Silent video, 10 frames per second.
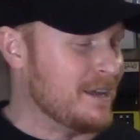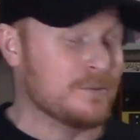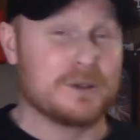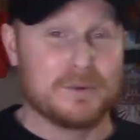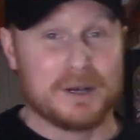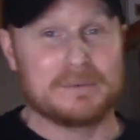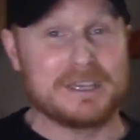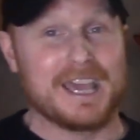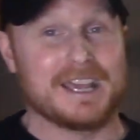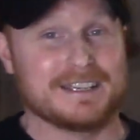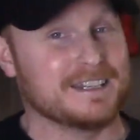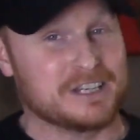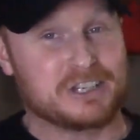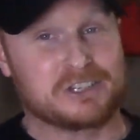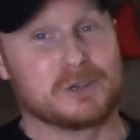we will be getting
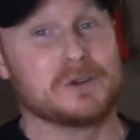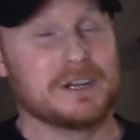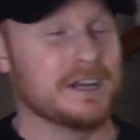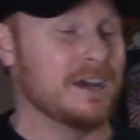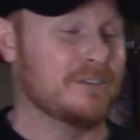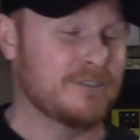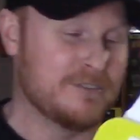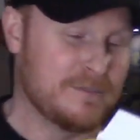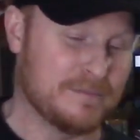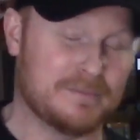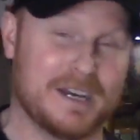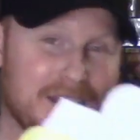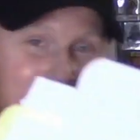this soon enough. But